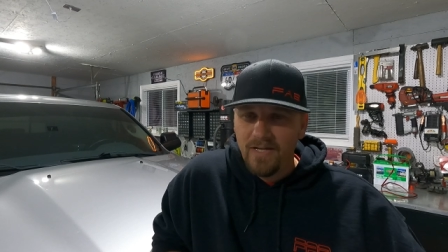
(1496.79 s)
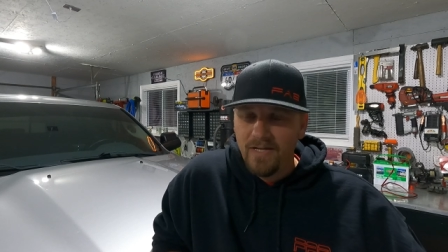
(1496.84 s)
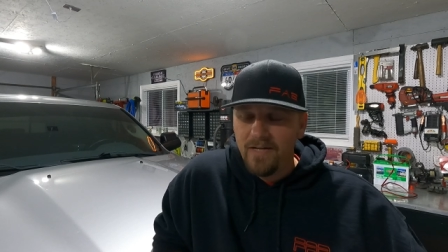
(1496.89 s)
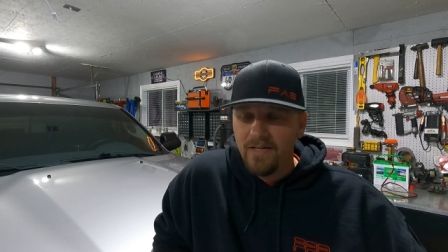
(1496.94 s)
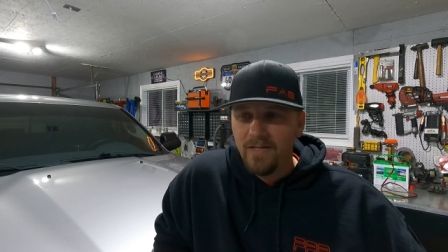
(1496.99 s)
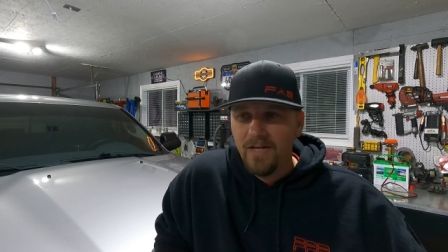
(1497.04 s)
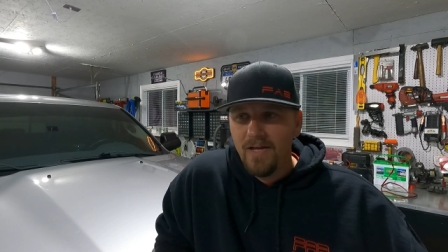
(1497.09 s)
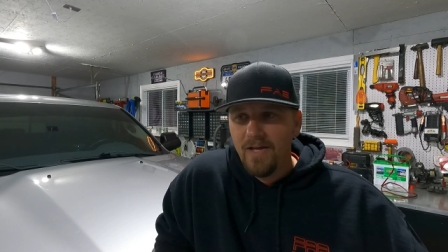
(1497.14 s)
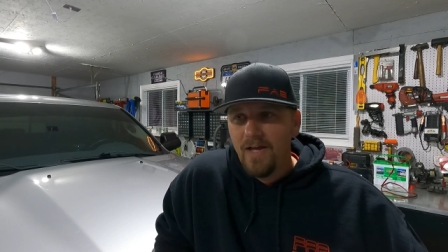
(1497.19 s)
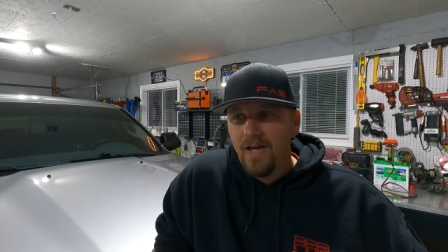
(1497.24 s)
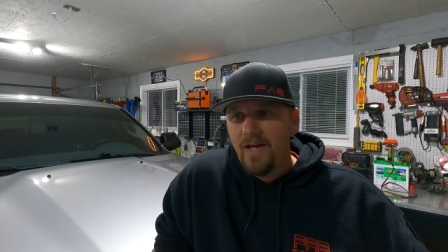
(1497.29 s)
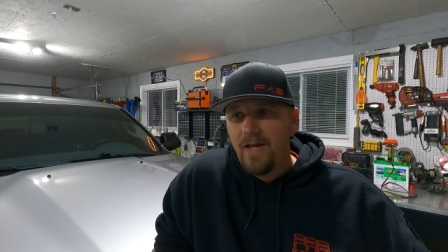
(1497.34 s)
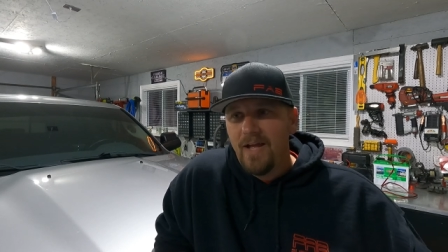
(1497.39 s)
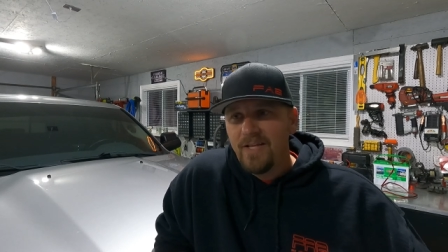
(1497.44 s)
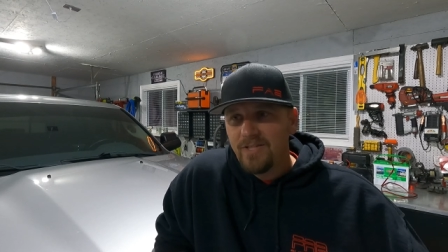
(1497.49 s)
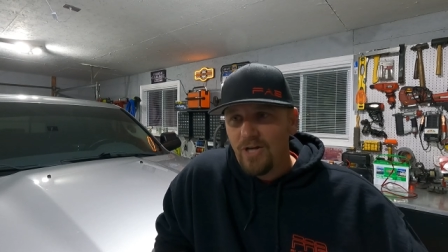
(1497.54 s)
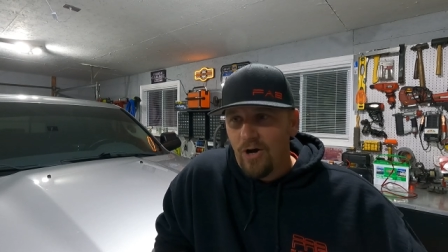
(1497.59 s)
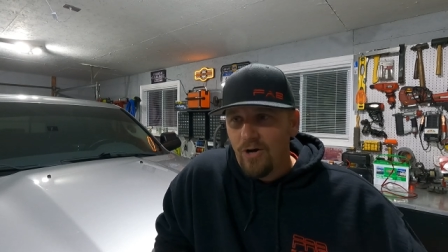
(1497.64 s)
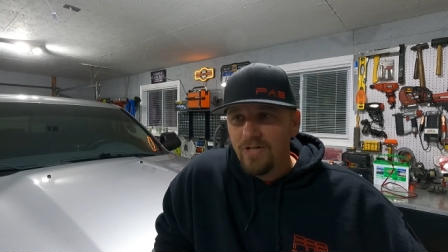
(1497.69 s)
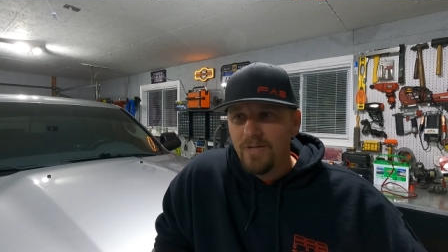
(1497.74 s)
And
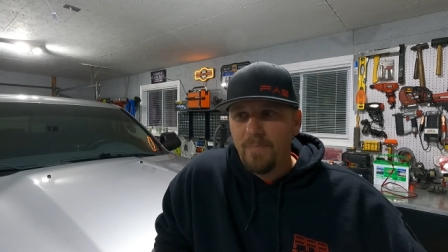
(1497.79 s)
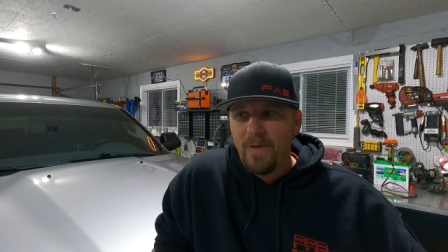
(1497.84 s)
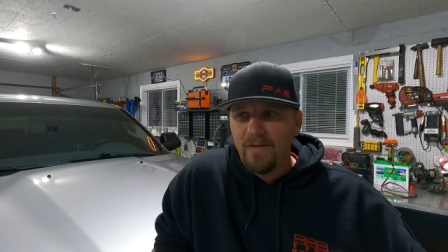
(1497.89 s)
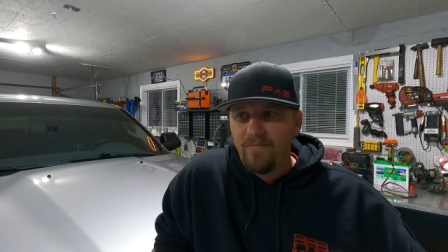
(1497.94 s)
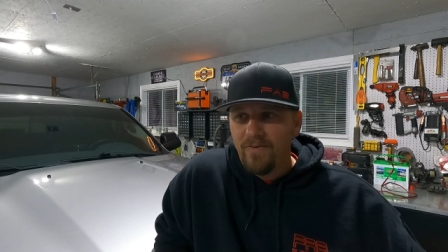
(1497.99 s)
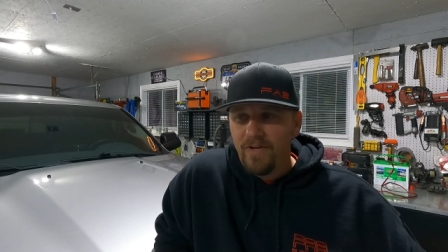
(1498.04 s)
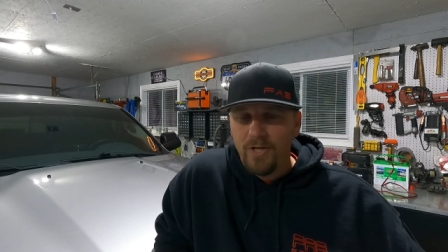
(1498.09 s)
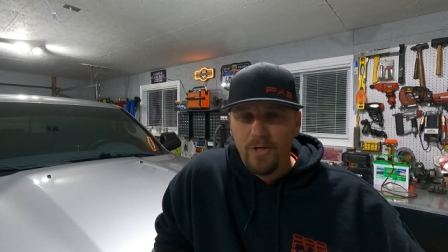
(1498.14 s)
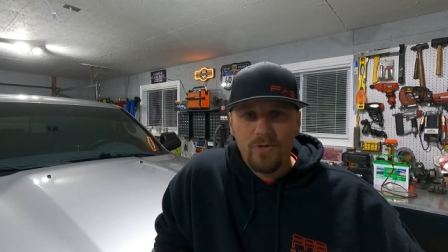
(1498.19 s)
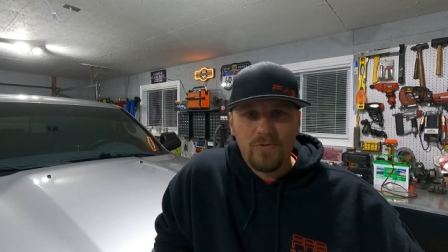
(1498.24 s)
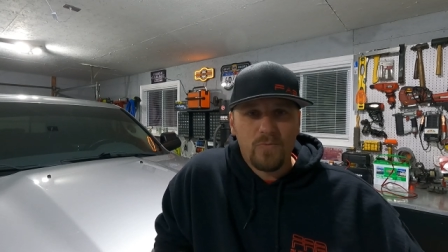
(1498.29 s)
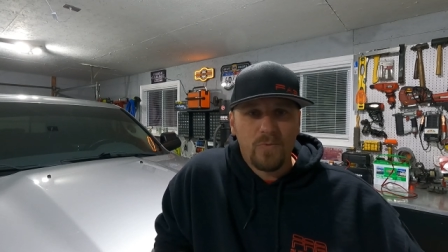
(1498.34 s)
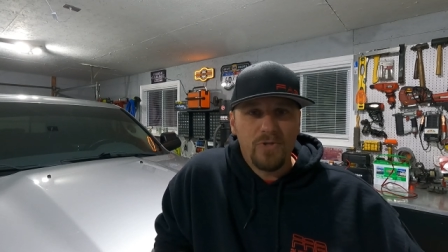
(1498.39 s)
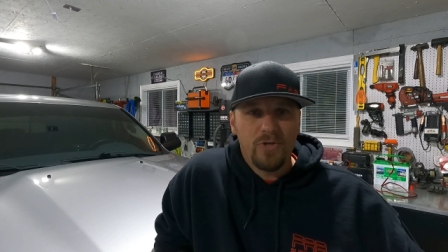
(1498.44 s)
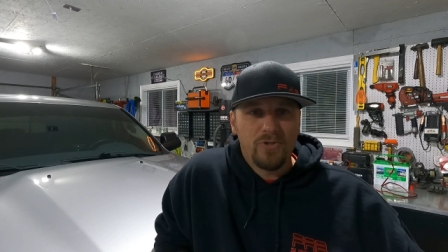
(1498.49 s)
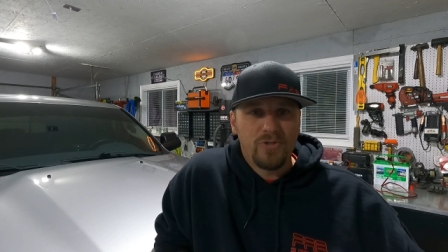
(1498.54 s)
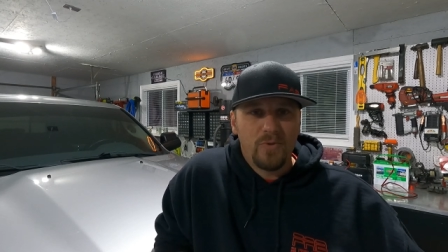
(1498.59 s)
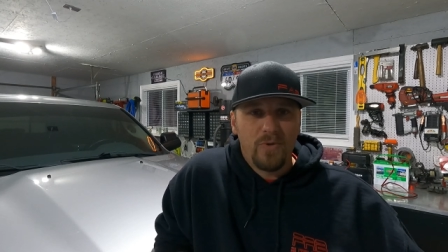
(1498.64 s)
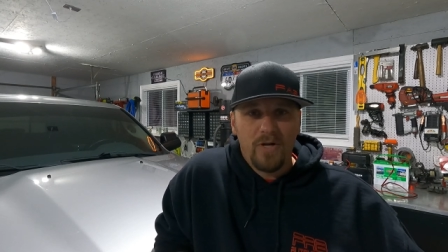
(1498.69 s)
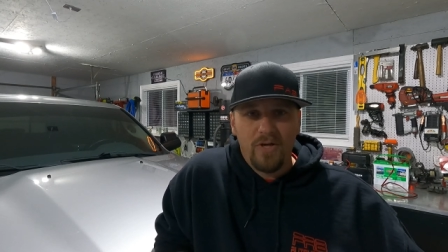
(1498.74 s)
it's hard to make videos
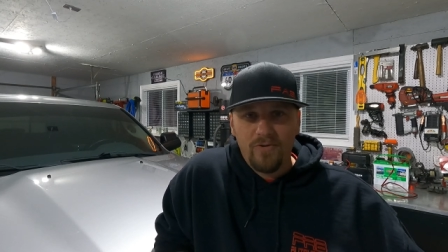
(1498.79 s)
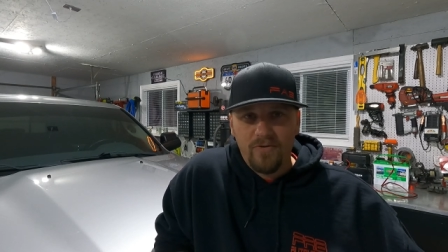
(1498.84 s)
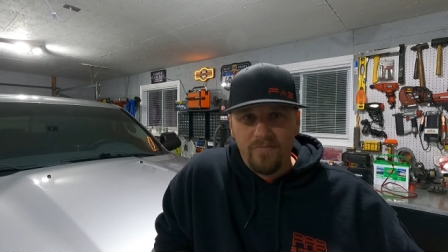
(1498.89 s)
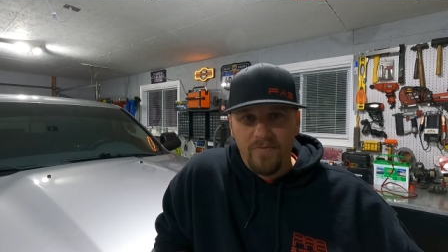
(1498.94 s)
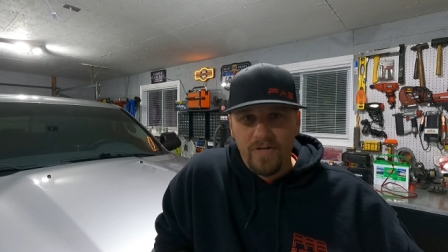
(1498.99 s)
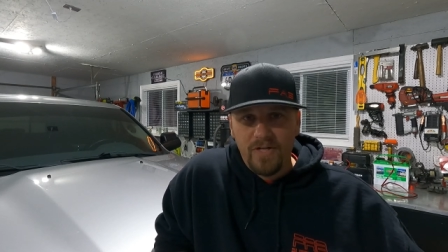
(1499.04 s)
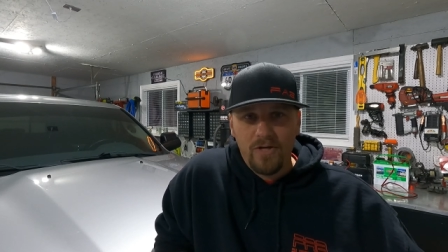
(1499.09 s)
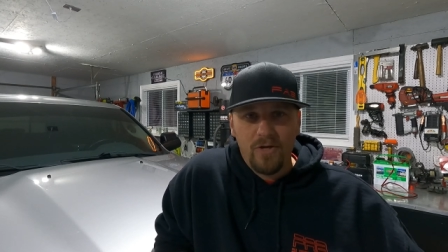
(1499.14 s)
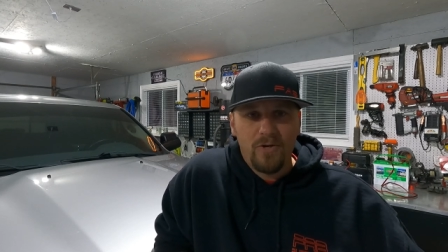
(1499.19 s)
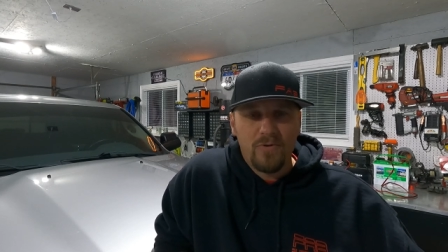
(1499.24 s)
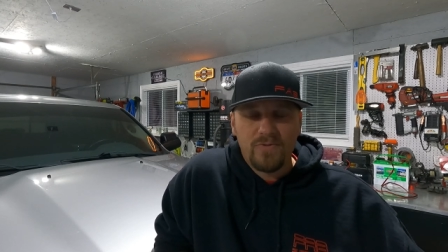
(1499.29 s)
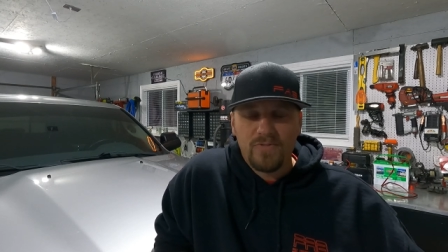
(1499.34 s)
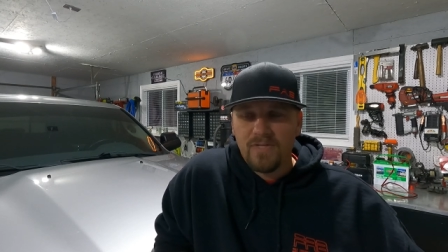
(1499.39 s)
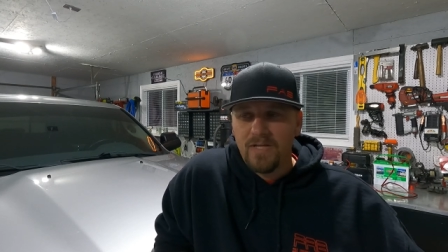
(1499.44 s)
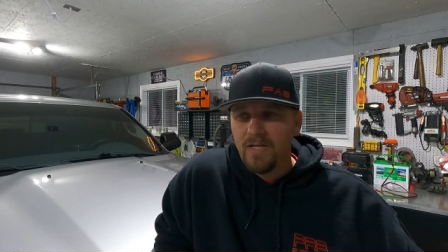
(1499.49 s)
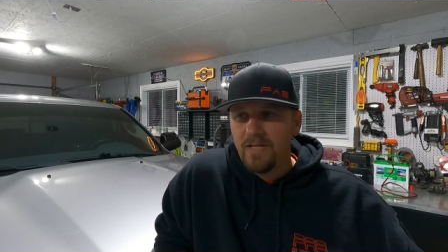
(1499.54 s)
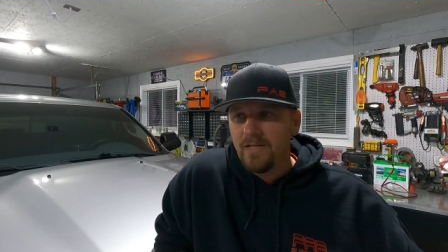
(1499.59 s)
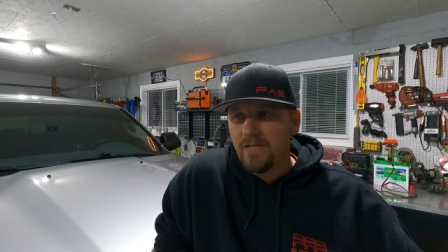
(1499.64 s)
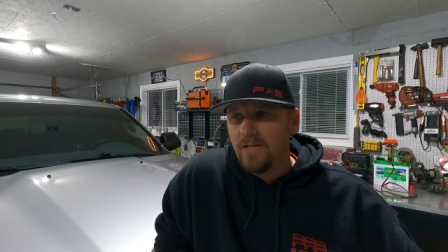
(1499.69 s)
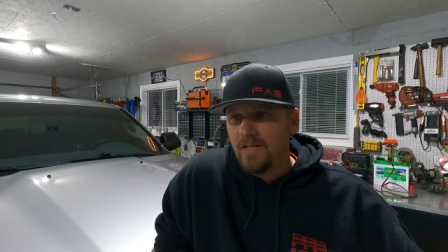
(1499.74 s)
when you're doing other
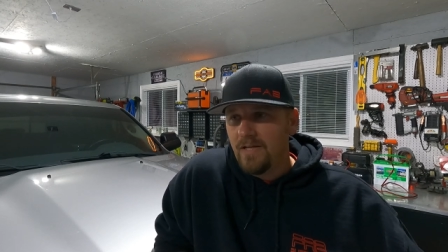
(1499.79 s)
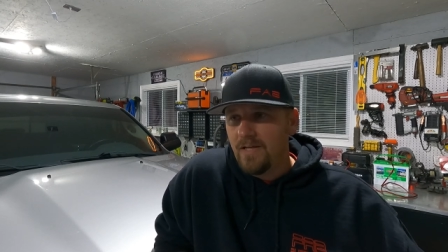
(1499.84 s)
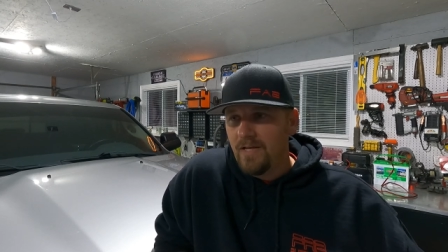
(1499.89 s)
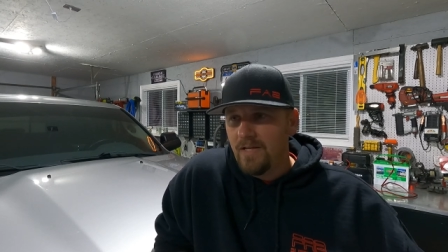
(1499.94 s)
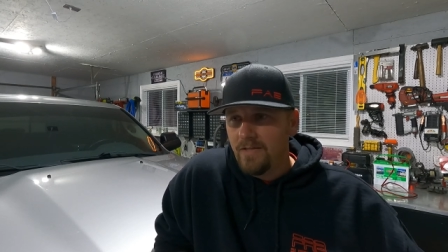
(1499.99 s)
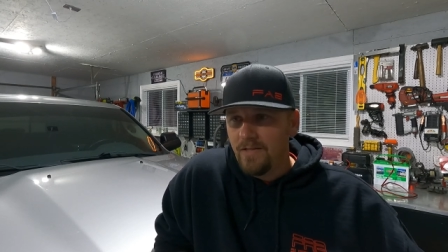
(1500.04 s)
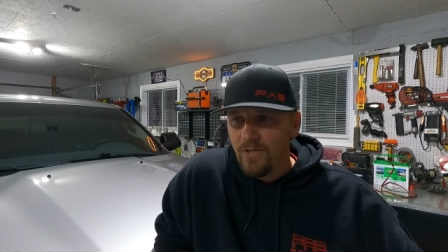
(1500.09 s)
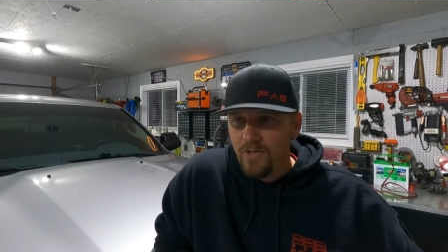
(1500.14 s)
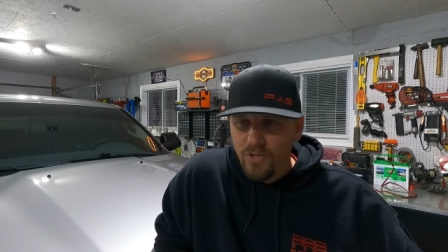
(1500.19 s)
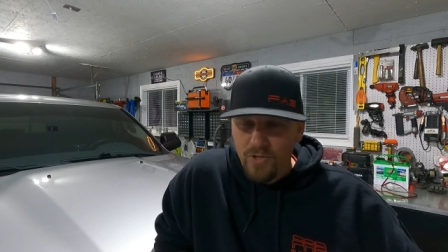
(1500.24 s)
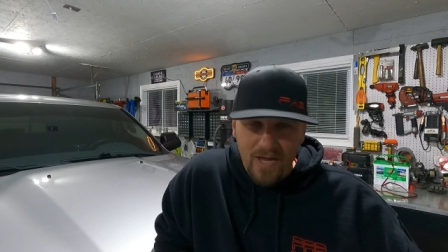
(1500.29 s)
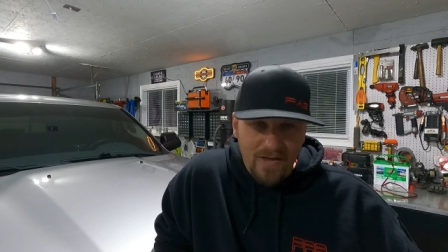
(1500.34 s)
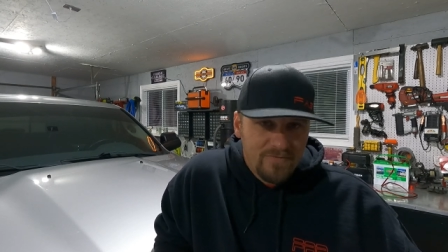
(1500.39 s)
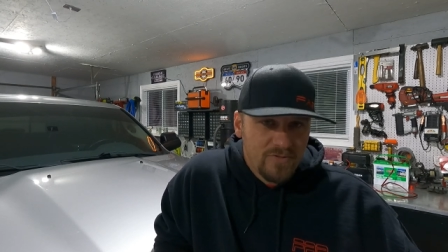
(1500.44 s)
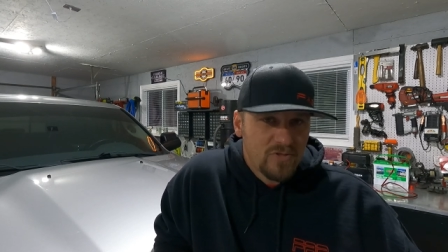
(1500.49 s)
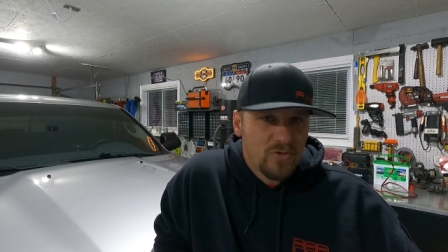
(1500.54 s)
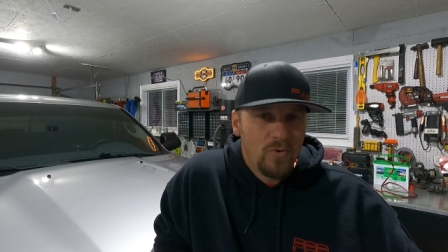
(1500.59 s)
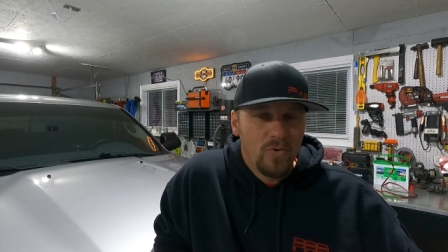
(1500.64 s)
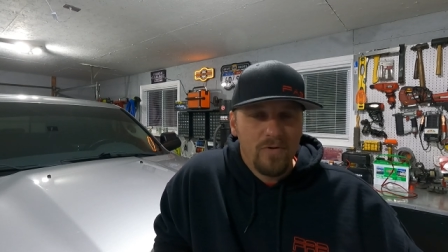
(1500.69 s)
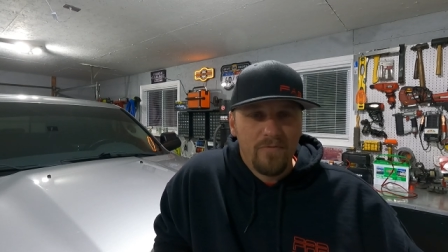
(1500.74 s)
videos and you
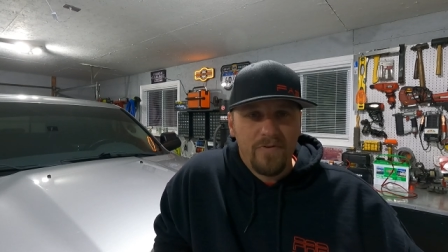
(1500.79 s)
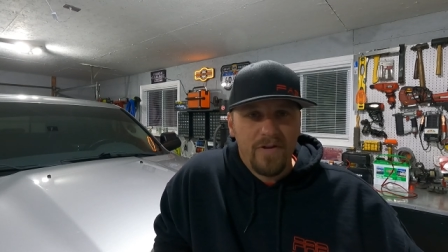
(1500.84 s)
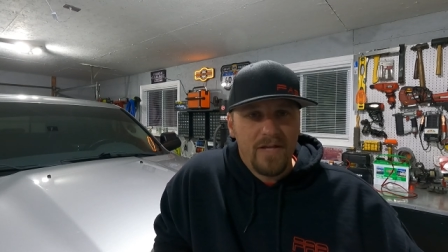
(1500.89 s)
have school